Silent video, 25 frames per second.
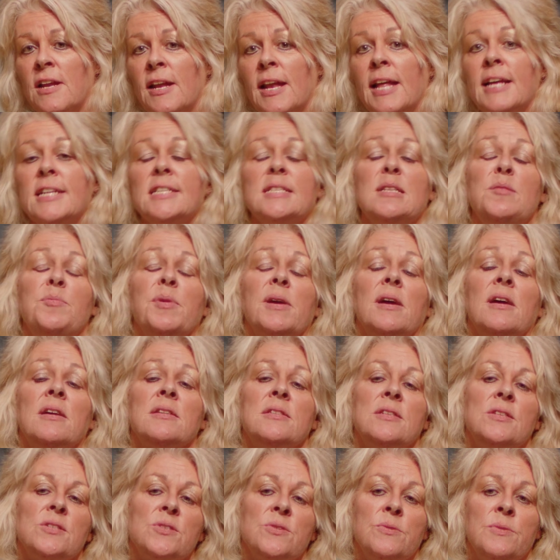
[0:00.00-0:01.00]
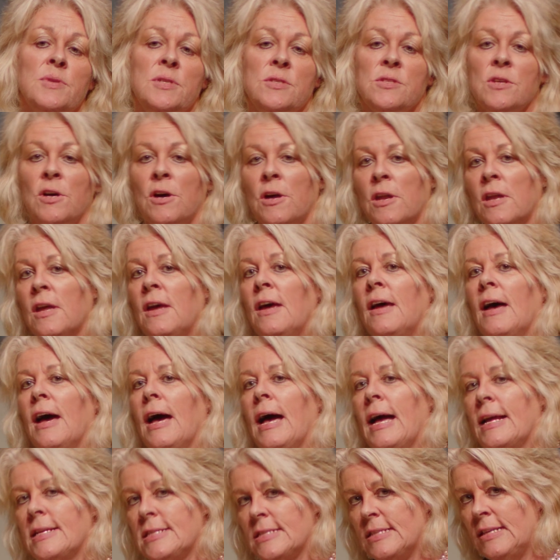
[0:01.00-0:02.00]
And actually, because it's always on,
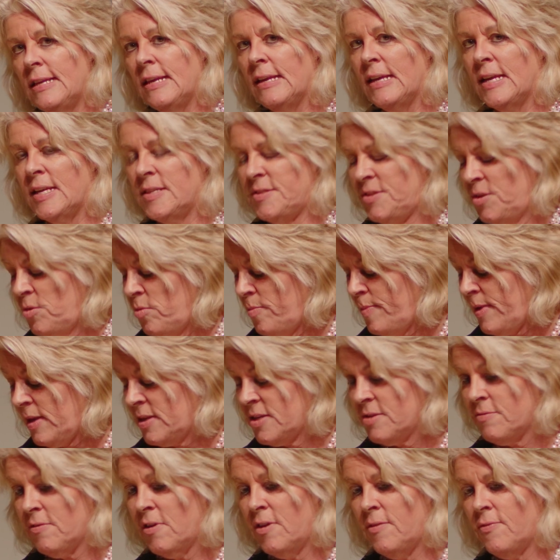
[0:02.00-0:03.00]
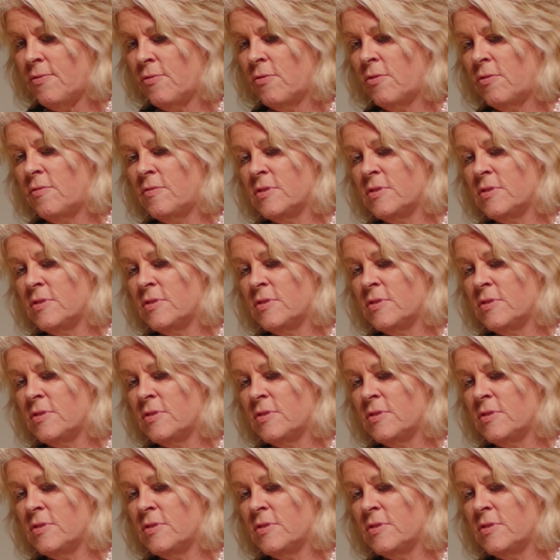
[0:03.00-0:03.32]
actually it gives you a better overall